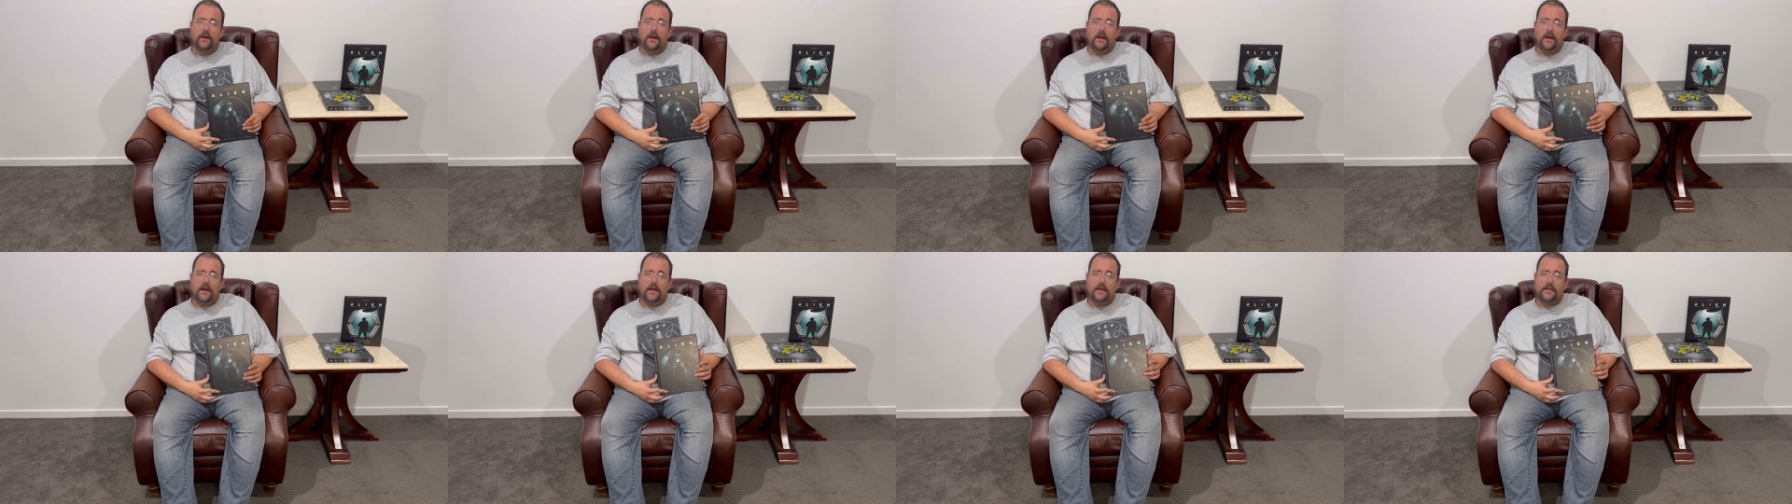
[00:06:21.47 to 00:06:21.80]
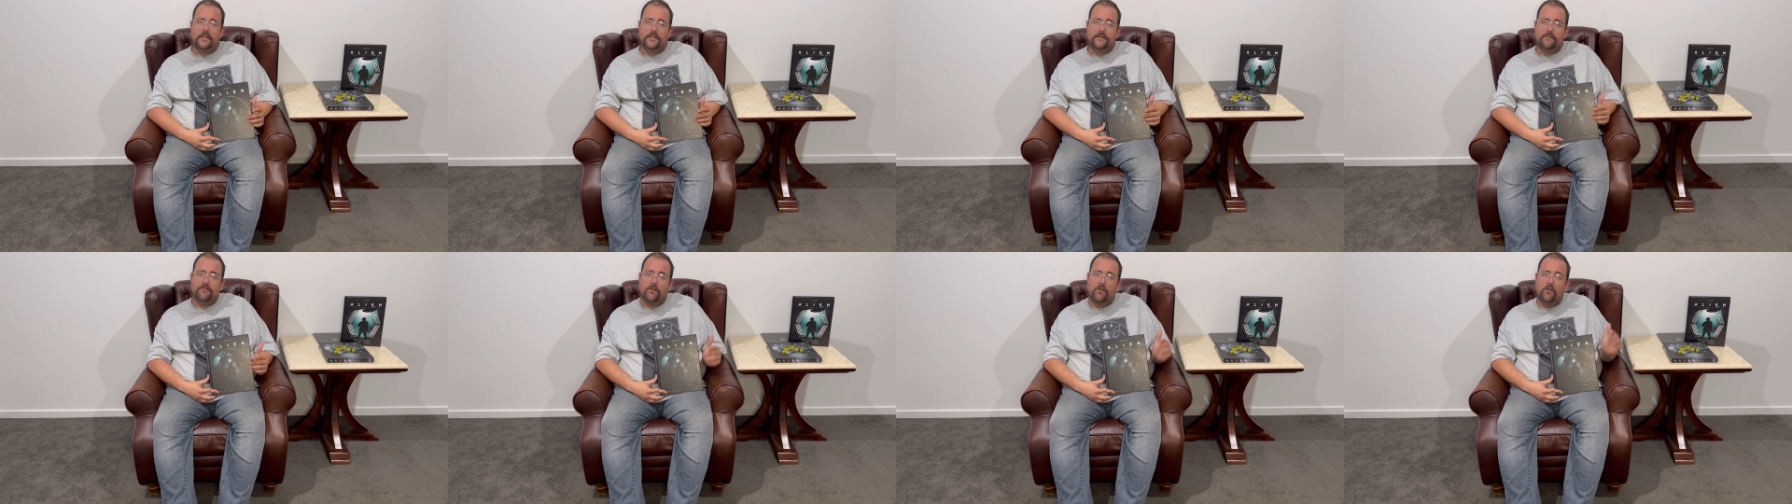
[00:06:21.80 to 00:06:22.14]
a
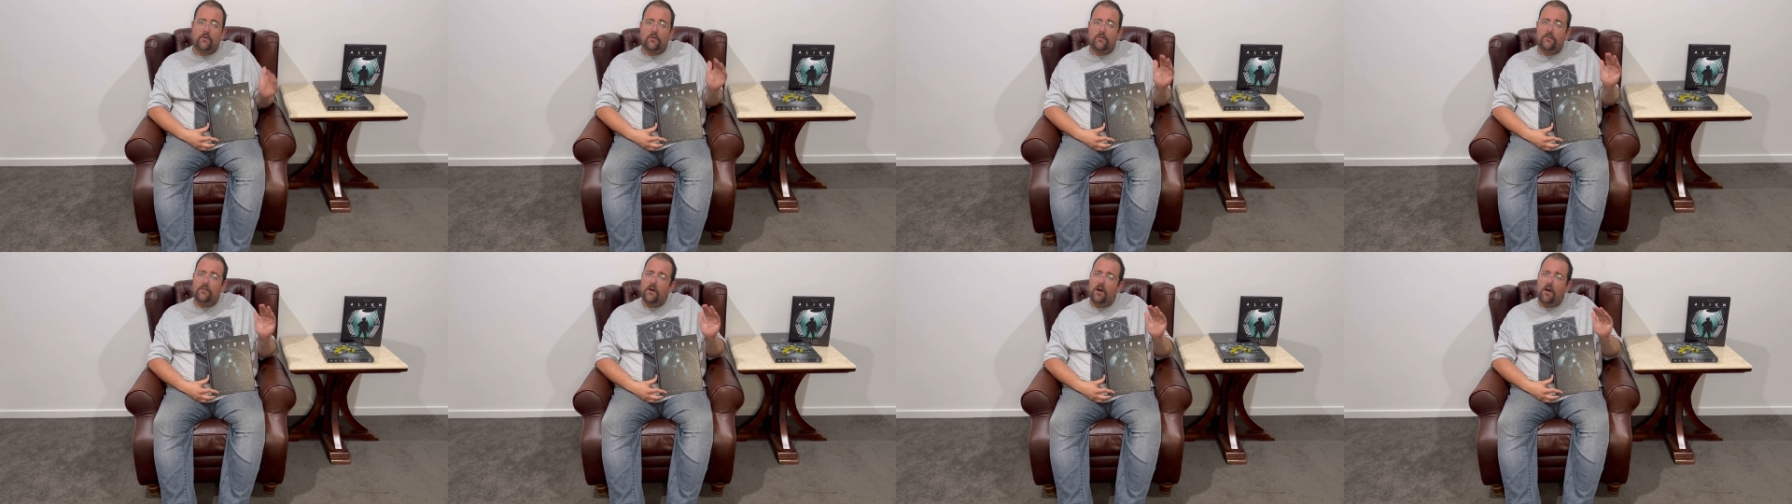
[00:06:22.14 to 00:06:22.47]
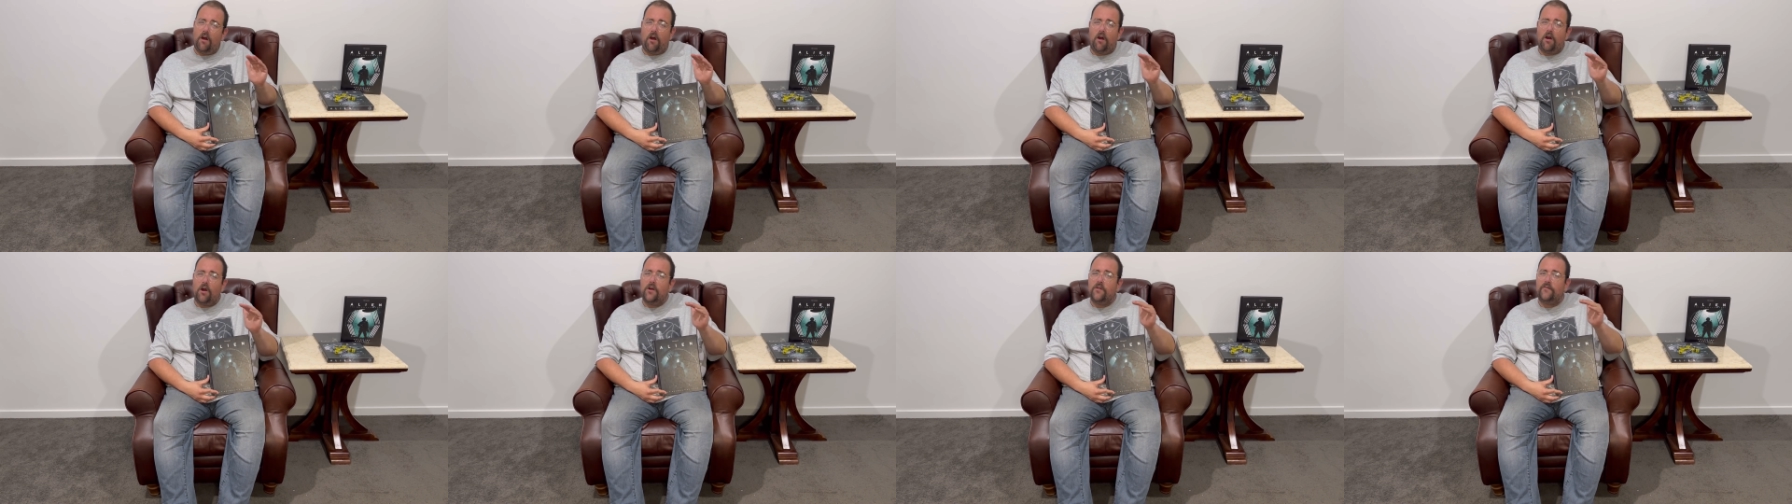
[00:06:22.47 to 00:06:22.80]
small,
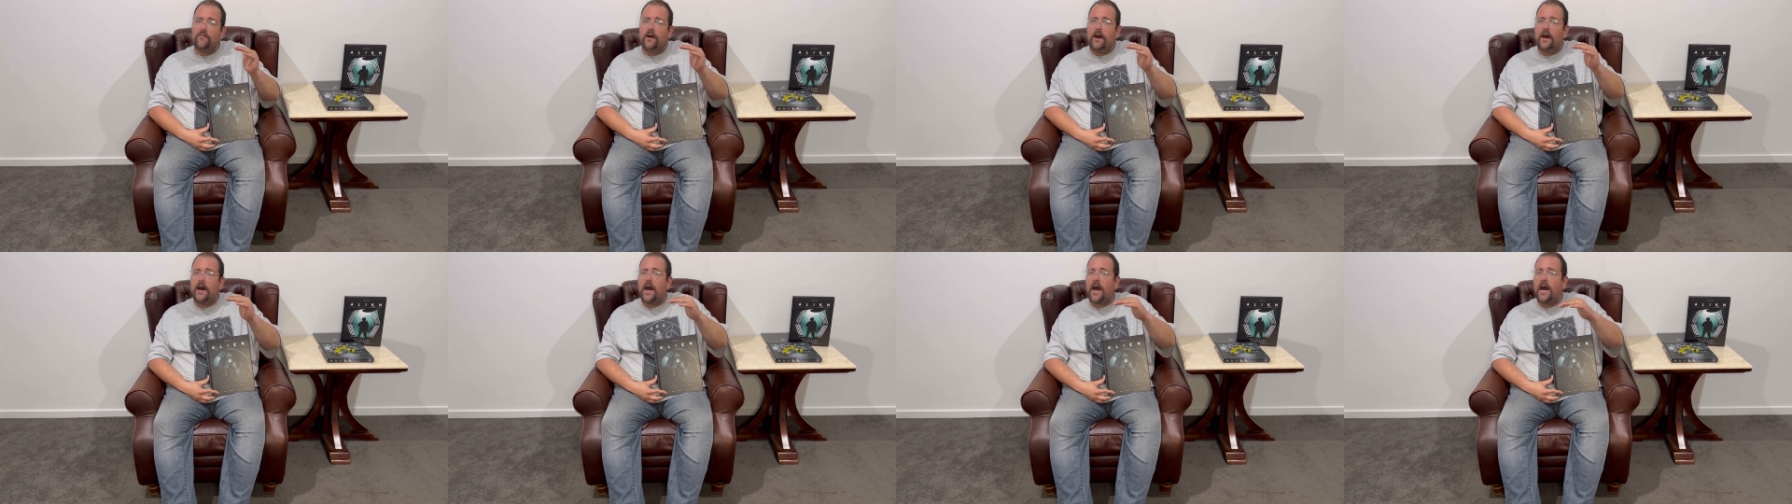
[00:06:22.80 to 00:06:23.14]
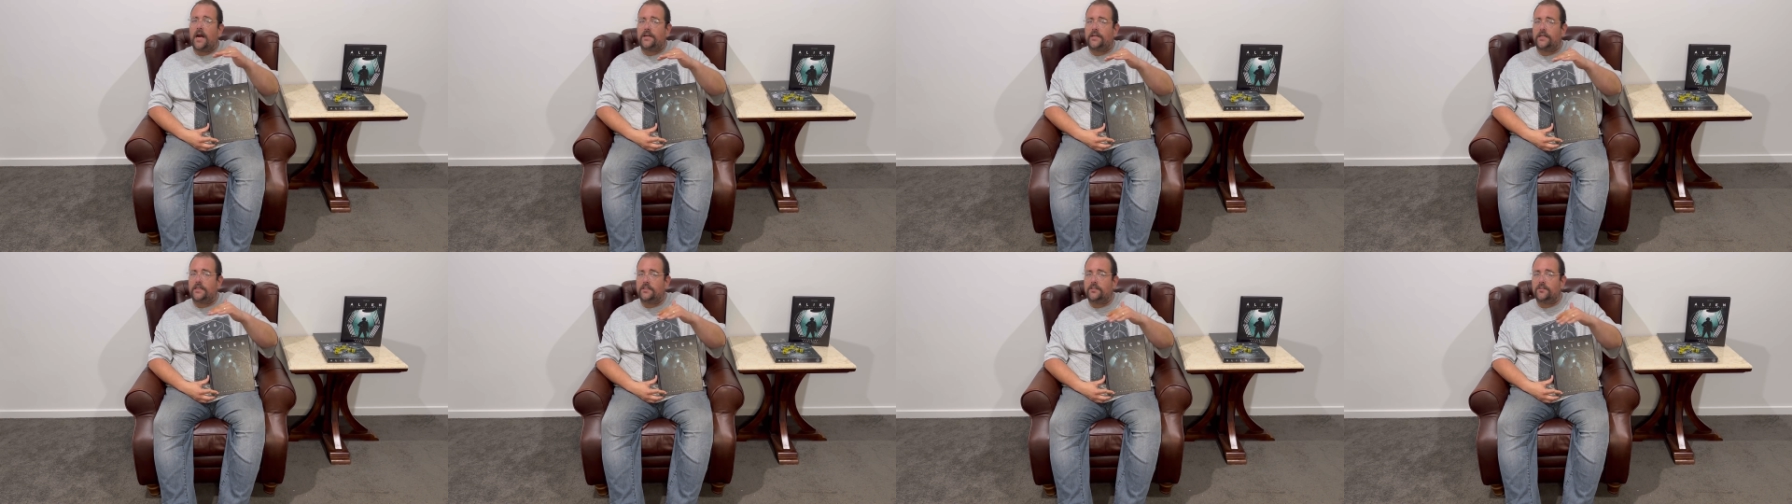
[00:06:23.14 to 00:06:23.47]

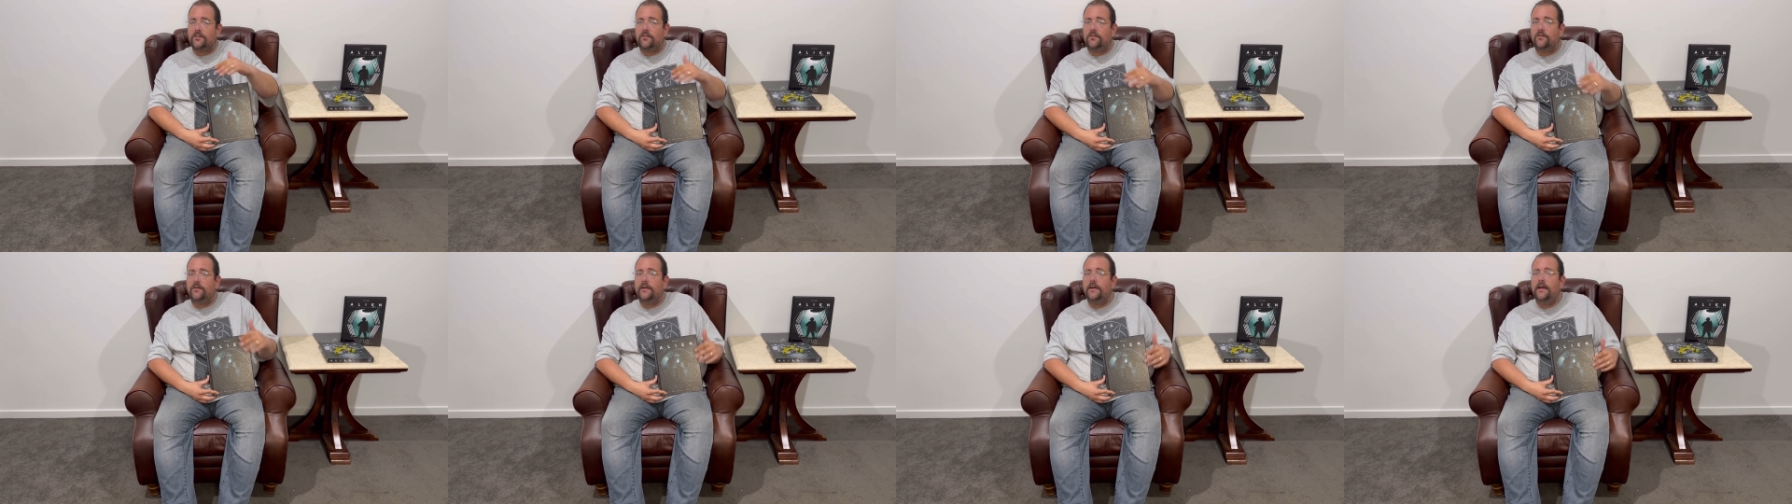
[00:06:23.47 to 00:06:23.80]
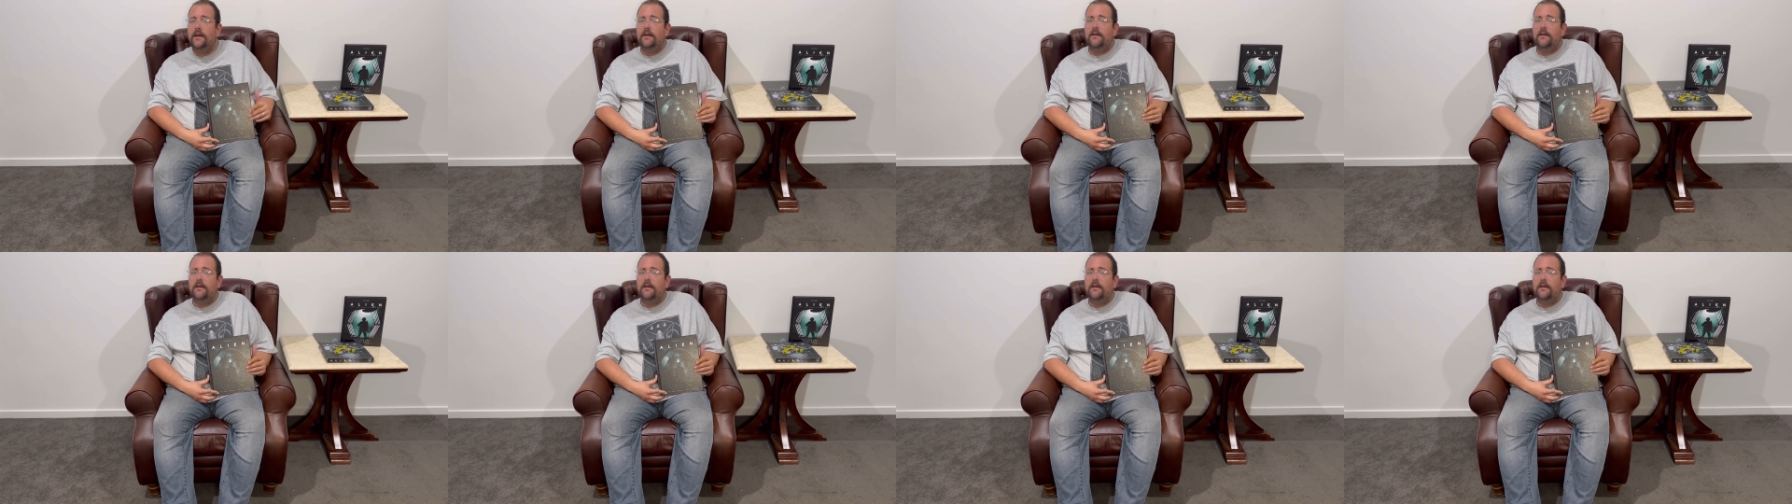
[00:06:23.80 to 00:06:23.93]
overarching story.